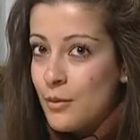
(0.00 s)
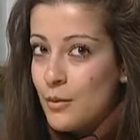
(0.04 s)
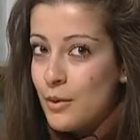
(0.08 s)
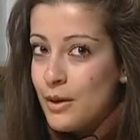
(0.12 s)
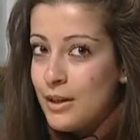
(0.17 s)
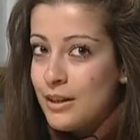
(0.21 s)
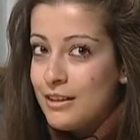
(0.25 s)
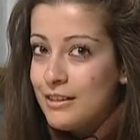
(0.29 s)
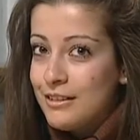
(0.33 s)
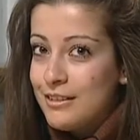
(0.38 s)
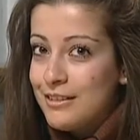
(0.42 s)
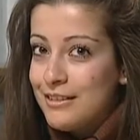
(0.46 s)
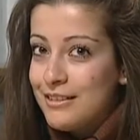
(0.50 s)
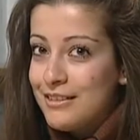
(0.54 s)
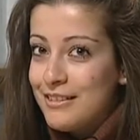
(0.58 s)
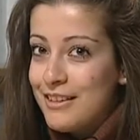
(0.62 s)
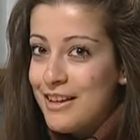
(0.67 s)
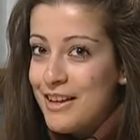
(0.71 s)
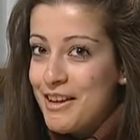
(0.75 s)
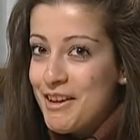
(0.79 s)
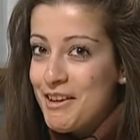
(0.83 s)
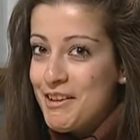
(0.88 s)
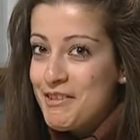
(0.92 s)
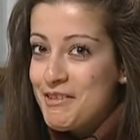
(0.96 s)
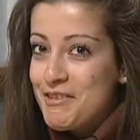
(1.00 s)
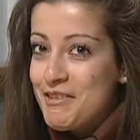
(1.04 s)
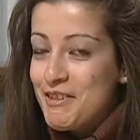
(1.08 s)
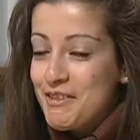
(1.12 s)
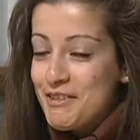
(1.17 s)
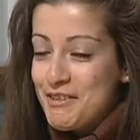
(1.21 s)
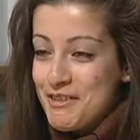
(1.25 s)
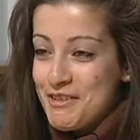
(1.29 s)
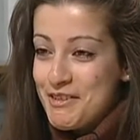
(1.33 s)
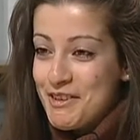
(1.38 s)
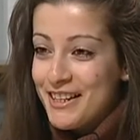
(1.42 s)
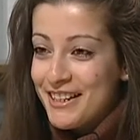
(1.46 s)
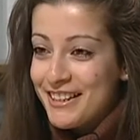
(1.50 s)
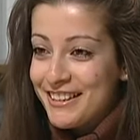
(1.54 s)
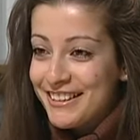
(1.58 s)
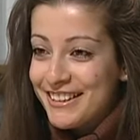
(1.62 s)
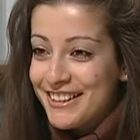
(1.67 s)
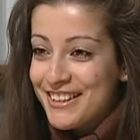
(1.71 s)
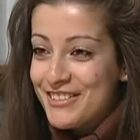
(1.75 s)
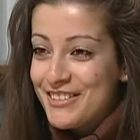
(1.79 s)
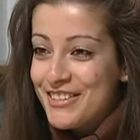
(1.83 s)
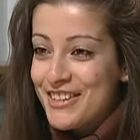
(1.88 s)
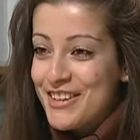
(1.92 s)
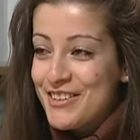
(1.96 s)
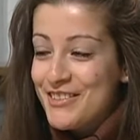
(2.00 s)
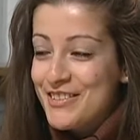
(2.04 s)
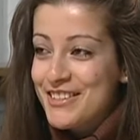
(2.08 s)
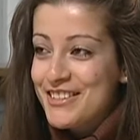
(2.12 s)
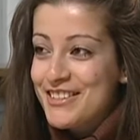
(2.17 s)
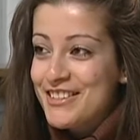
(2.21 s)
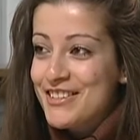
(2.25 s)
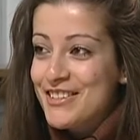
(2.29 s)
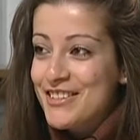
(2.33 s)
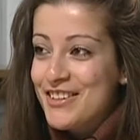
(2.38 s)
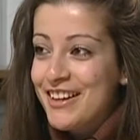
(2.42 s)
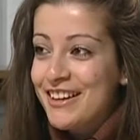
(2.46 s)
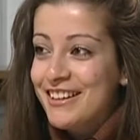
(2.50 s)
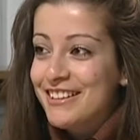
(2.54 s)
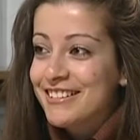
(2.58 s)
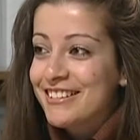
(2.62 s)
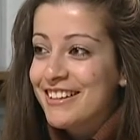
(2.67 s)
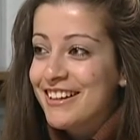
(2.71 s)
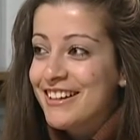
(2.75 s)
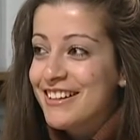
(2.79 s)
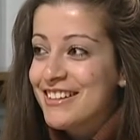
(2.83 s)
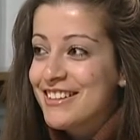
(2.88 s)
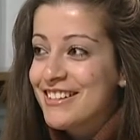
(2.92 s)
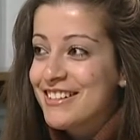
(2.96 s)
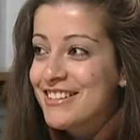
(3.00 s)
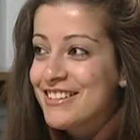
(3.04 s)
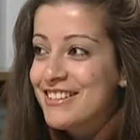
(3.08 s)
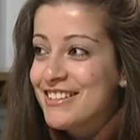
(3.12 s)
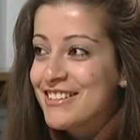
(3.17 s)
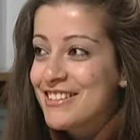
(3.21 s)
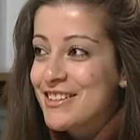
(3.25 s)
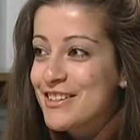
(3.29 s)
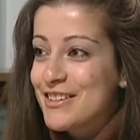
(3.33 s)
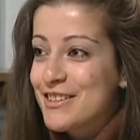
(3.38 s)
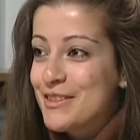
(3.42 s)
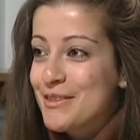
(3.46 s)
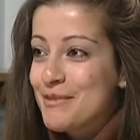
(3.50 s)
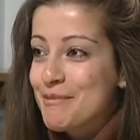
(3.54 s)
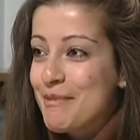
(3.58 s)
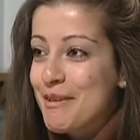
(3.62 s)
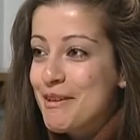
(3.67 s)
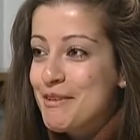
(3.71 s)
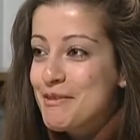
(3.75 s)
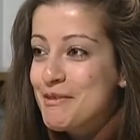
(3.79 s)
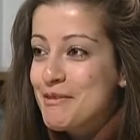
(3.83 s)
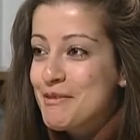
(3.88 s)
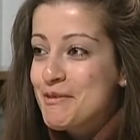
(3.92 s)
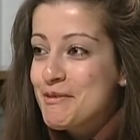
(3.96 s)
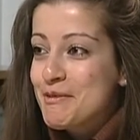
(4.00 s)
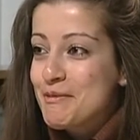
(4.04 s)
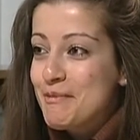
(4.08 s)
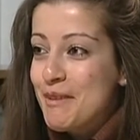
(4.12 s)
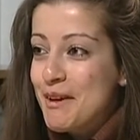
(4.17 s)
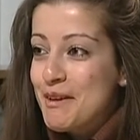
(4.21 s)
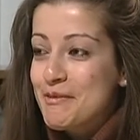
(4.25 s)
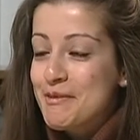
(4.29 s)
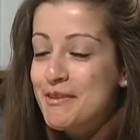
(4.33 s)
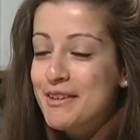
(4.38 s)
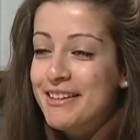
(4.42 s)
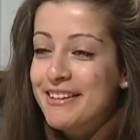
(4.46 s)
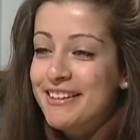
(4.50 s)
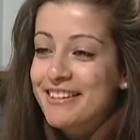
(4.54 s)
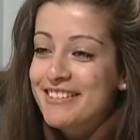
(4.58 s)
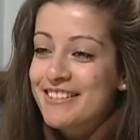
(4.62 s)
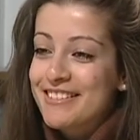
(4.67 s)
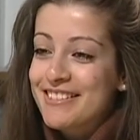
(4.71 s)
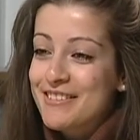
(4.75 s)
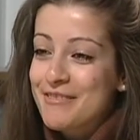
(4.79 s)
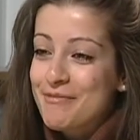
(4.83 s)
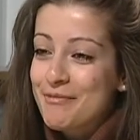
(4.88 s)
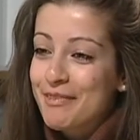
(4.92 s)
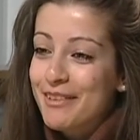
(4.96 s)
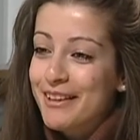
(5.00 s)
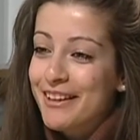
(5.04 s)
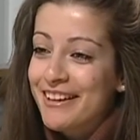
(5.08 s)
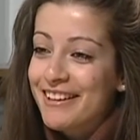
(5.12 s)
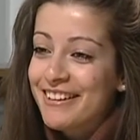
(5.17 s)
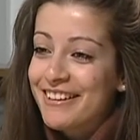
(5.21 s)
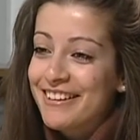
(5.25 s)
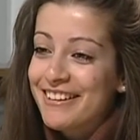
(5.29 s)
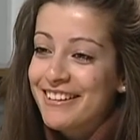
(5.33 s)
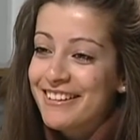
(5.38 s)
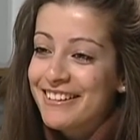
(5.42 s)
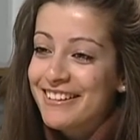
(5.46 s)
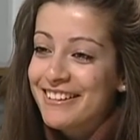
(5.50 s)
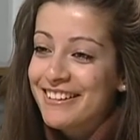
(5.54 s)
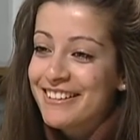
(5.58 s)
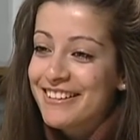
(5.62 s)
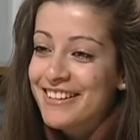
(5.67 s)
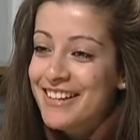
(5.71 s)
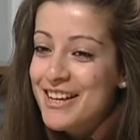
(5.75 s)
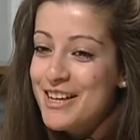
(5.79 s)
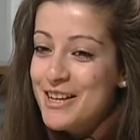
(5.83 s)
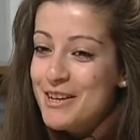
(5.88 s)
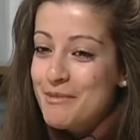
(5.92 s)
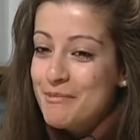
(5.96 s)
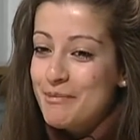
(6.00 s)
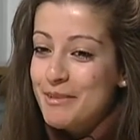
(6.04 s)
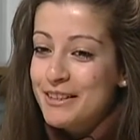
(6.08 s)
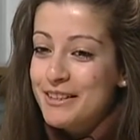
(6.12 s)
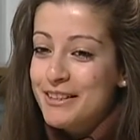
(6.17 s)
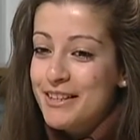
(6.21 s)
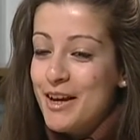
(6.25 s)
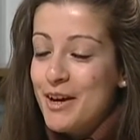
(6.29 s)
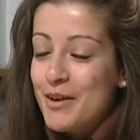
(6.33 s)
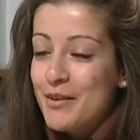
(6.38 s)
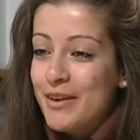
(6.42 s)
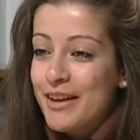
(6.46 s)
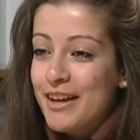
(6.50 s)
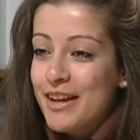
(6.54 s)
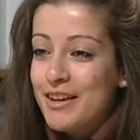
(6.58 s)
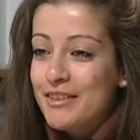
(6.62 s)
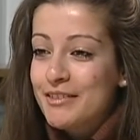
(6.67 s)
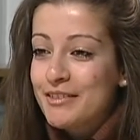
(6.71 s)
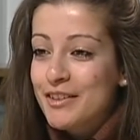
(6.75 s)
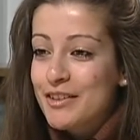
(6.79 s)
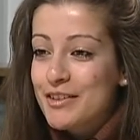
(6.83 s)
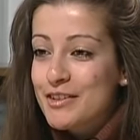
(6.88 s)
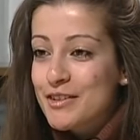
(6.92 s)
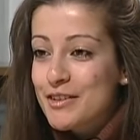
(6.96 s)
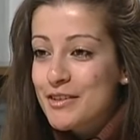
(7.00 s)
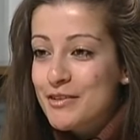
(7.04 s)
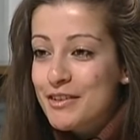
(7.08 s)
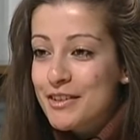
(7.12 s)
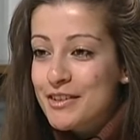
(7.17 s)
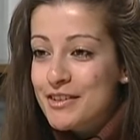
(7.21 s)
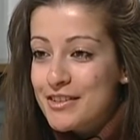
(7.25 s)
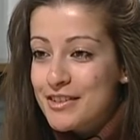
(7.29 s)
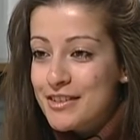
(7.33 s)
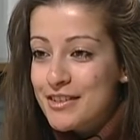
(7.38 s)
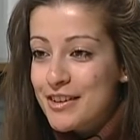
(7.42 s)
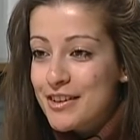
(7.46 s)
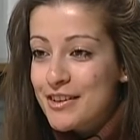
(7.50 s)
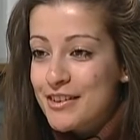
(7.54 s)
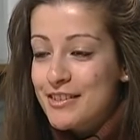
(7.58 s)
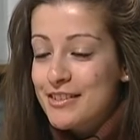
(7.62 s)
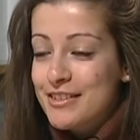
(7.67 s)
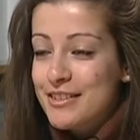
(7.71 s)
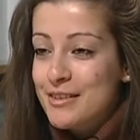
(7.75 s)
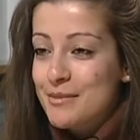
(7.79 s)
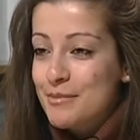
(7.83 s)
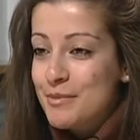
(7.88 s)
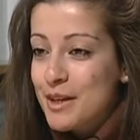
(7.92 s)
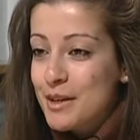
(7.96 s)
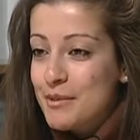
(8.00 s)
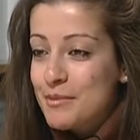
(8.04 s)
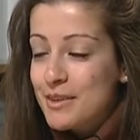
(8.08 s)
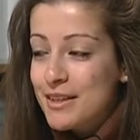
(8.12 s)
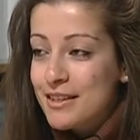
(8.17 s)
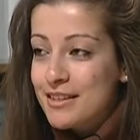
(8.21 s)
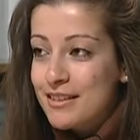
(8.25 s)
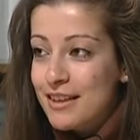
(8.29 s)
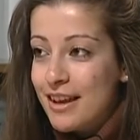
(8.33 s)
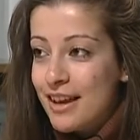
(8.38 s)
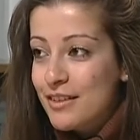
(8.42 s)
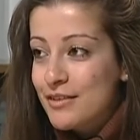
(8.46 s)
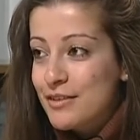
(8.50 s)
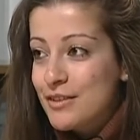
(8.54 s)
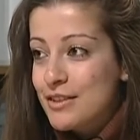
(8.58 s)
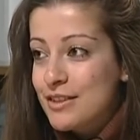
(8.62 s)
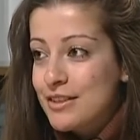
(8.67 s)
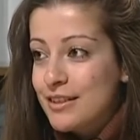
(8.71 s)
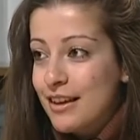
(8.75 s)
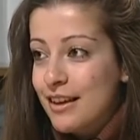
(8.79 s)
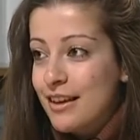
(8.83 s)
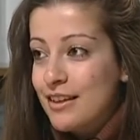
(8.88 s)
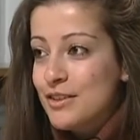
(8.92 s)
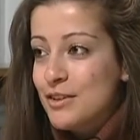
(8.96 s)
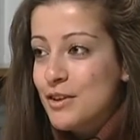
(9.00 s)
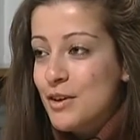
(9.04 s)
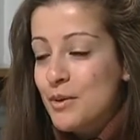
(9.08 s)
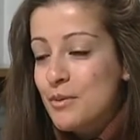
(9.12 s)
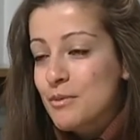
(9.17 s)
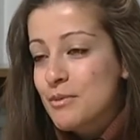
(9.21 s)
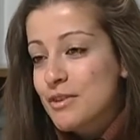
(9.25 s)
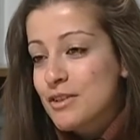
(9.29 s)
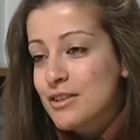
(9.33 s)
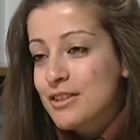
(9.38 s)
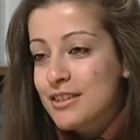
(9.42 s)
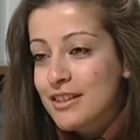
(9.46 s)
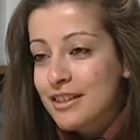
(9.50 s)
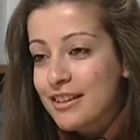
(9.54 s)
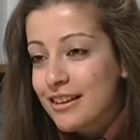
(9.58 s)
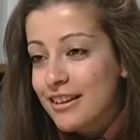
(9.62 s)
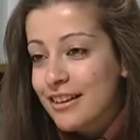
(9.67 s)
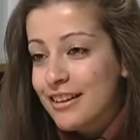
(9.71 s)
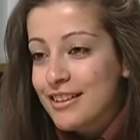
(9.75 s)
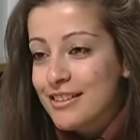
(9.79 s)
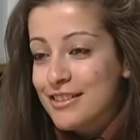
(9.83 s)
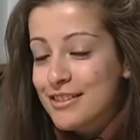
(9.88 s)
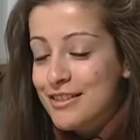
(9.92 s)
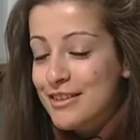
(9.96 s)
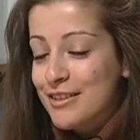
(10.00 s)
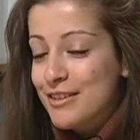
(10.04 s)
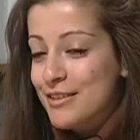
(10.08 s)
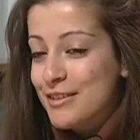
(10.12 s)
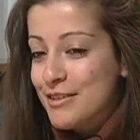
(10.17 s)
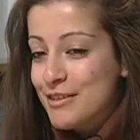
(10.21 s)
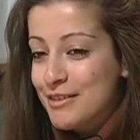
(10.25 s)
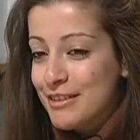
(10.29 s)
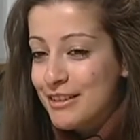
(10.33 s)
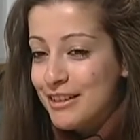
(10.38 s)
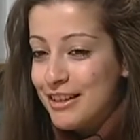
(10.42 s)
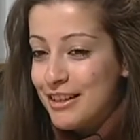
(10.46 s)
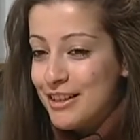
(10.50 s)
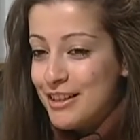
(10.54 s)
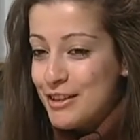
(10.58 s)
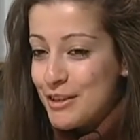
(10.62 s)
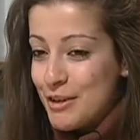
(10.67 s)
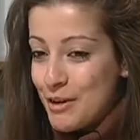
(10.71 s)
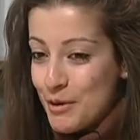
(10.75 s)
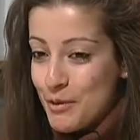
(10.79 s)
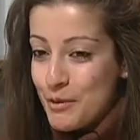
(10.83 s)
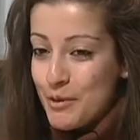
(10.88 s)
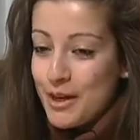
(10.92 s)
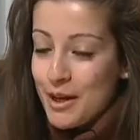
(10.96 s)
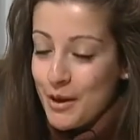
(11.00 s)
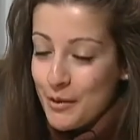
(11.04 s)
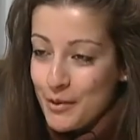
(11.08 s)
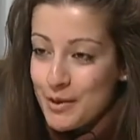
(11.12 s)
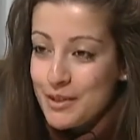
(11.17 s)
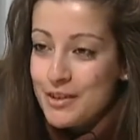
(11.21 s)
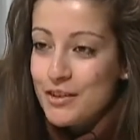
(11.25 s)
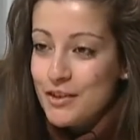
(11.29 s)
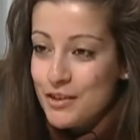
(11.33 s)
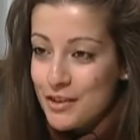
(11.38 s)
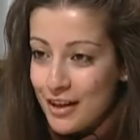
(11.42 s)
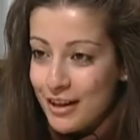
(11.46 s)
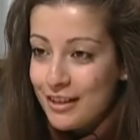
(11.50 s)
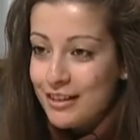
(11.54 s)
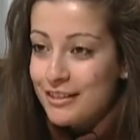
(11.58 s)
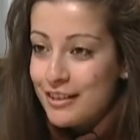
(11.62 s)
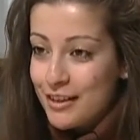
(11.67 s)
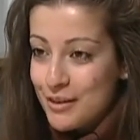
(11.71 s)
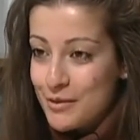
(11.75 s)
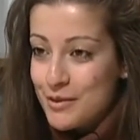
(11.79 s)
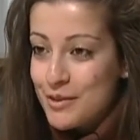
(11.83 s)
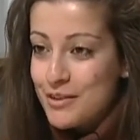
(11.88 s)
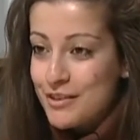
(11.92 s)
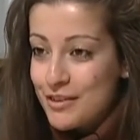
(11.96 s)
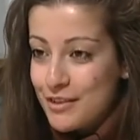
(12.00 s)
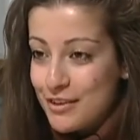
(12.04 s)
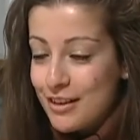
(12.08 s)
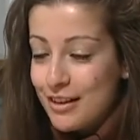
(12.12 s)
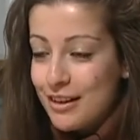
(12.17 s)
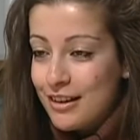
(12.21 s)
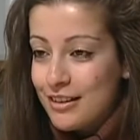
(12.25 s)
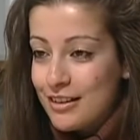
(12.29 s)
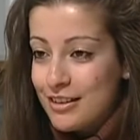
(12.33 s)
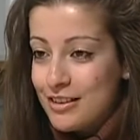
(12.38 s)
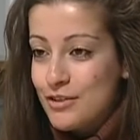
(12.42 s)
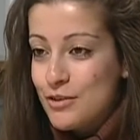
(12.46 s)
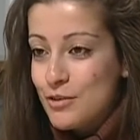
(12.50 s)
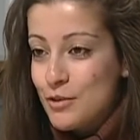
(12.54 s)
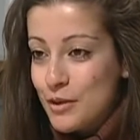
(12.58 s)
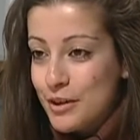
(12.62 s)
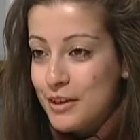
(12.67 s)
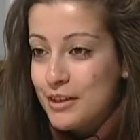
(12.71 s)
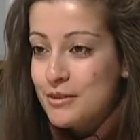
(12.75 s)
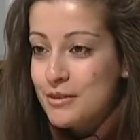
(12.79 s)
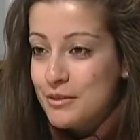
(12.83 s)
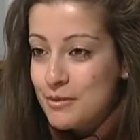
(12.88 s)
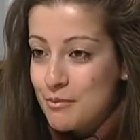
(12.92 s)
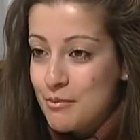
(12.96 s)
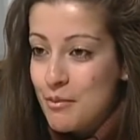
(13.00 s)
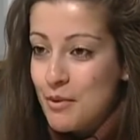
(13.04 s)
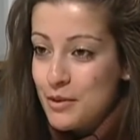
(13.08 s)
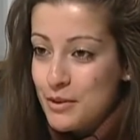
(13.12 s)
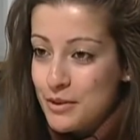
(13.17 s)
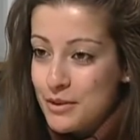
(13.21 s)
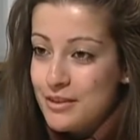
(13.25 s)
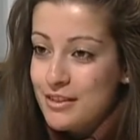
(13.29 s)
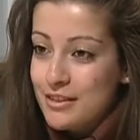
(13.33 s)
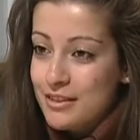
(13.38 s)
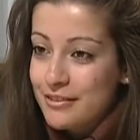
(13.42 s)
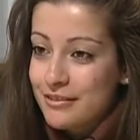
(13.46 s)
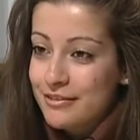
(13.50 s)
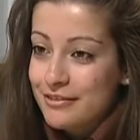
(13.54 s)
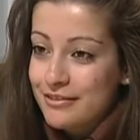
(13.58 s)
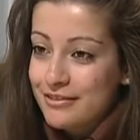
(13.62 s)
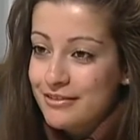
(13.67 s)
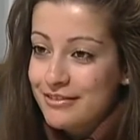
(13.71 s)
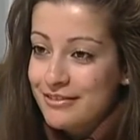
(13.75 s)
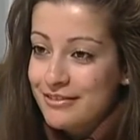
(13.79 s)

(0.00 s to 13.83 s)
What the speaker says: Well, not really. When I was a child, I just spent all my weekends playing, but now I have lots of concerns. Sometimes I have to stay at home to study. So, no, when I was a child, I enjoyed most.